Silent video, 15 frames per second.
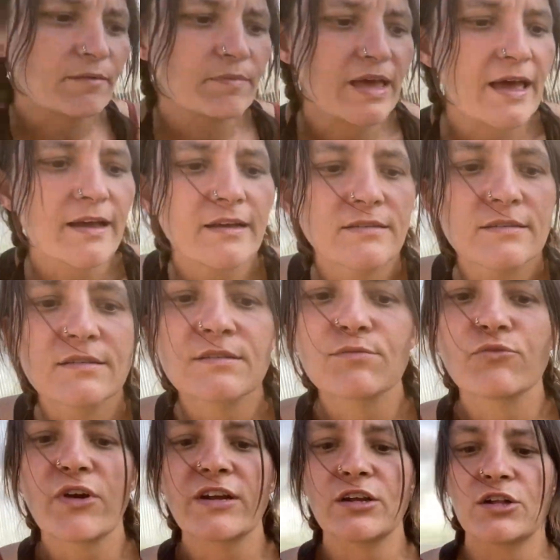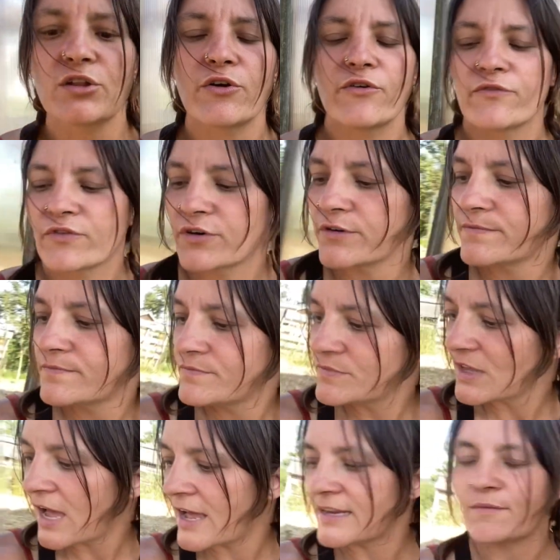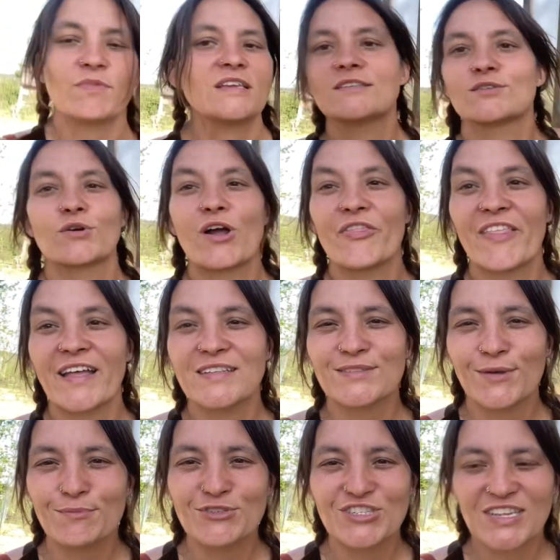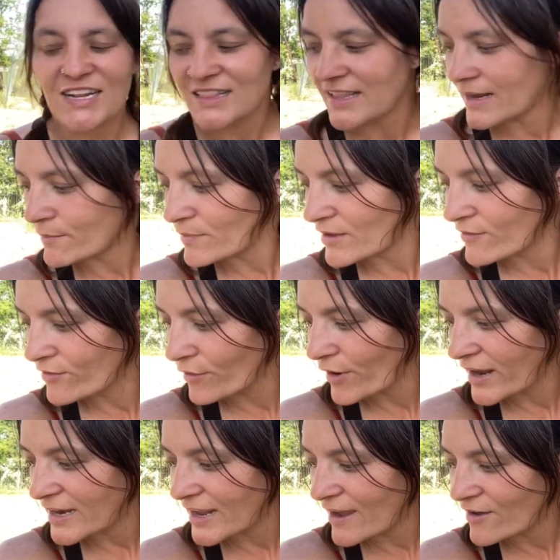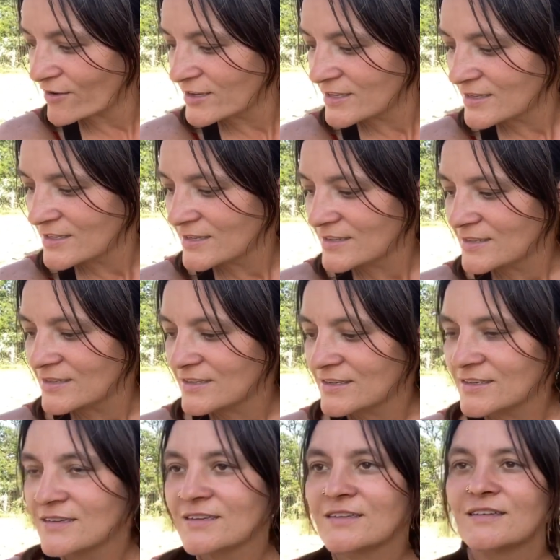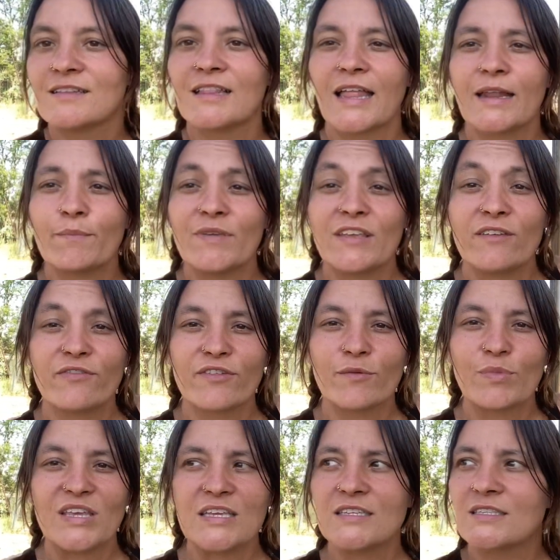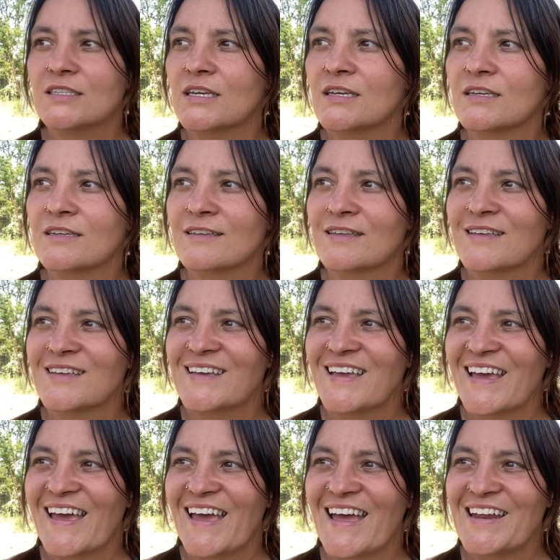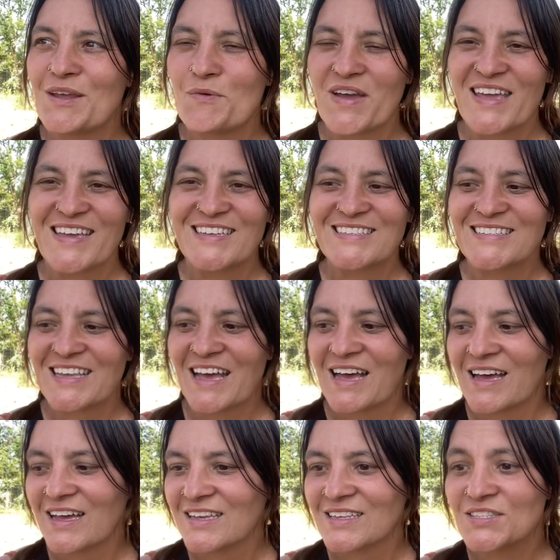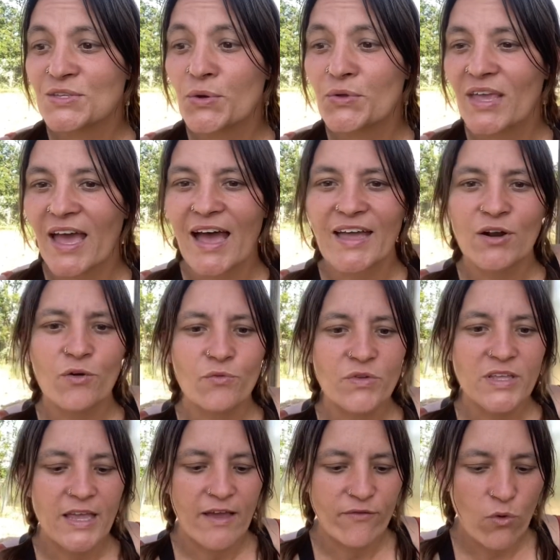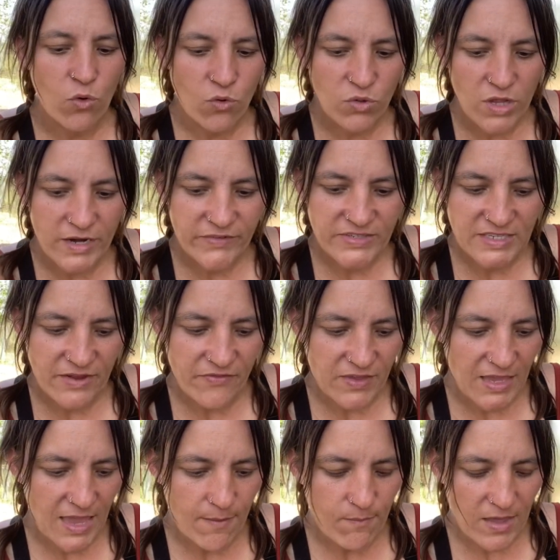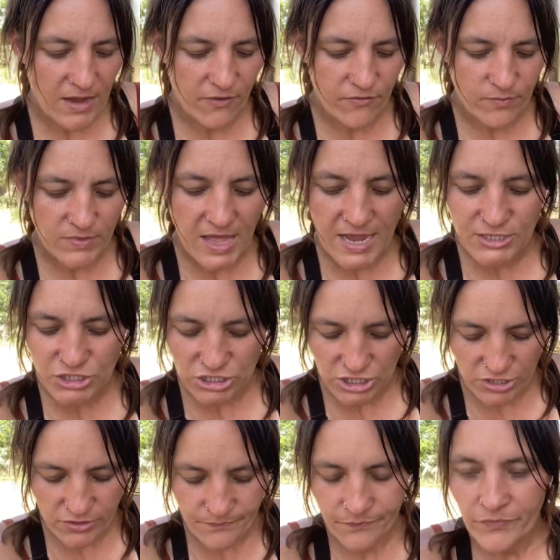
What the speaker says: back. Some red clover. The honeybees are on that, so I'm just going to let it be for right now. Let it be for the bees. Anyways, so yeah, I don't really have a whole lot of stuff that came back from last year.